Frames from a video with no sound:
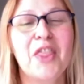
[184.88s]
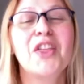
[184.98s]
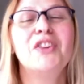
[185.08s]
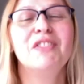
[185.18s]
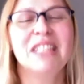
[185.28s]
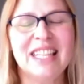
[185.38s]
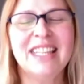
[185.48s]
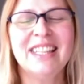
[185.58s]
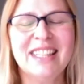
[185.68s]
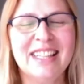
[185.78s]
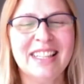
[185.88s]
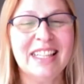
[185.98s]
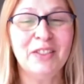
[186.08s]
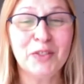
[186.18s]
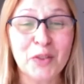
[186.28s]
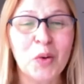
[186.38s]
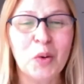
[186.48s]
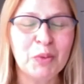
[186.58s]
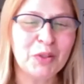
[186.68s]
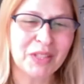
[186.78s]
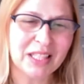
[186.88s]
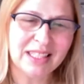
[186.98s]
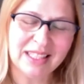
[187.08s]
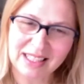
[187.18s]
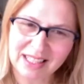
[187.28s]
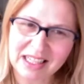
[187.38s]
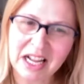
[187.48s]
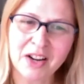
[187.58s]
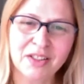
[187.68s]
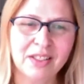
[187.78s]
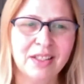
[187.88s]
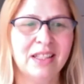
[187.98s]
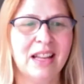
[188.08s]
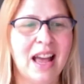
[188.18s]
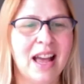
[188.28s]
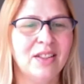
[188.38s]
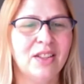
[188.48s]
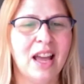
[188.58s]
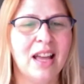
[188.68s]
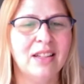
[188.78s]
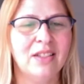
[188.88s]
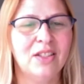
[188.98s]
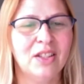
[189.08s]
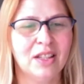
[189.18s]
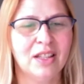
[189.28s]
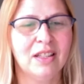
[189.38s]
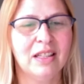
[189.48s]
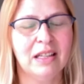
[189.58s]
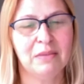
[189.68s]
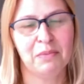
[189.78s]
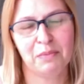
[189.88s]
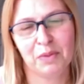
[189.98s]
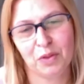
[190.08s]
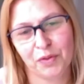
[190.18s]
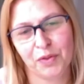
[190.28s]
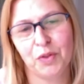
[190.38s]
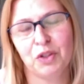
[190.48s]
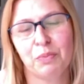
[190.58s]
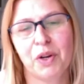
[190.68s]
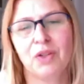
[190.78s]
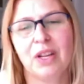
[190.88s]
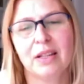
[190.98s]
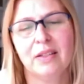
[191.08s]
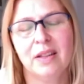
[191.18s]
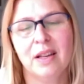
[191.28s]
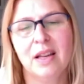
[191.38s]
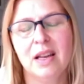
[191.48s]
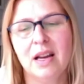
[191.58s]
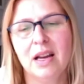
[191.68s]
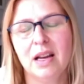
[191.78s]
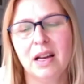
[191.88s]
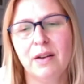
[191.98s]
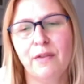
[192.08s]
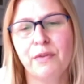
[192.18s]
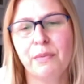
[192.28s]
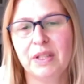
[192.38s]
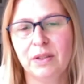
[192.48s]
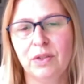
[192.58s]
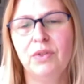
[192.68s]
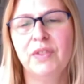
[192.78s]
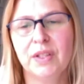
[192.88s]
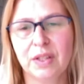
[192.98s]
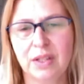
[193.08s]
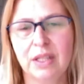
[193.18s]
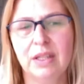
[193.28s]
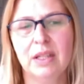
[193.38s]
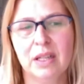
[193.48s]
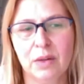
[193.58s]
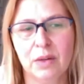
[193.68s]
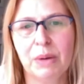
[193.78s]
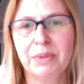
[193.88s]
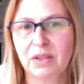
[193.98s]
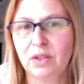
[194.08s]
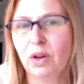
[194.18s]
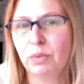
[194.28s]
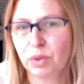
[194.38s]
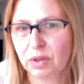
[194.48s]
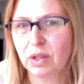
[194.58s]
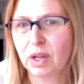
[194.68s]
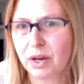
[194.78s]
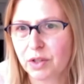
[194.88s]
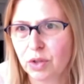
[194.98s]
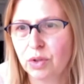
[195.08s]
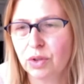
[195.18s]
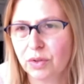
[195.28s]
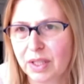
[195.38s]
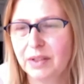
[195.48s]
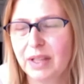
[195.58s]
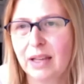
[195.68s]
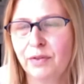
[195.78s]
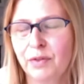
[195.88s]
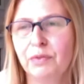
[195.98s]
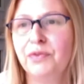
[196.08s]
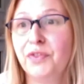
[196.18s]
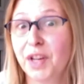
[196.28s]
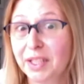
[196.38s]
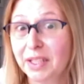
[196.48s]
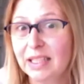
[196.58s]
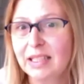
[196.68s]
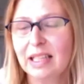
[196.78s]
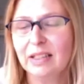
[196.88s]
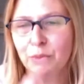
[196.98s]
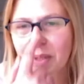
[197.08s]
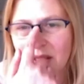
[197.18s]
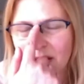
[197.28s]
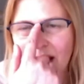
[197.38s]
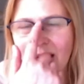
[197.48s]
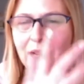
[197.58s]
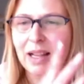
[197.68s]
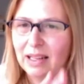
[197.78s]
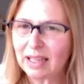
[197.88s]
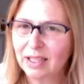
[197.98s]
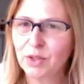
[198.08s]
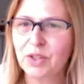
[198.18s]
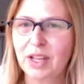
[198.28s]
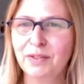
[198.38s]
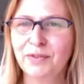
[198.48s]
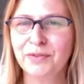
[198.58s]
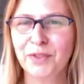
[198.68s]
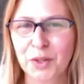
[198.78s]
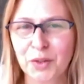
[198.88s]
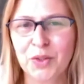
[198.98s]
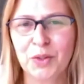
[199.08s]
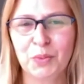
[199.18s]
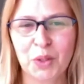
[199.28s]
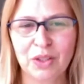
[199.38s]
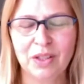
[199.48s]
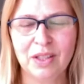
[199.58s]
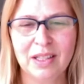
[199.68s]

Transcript: thoroughly informed of his current and sort of future projects from his university website. So I would encourage you to consult that for further details. But let us today focus on what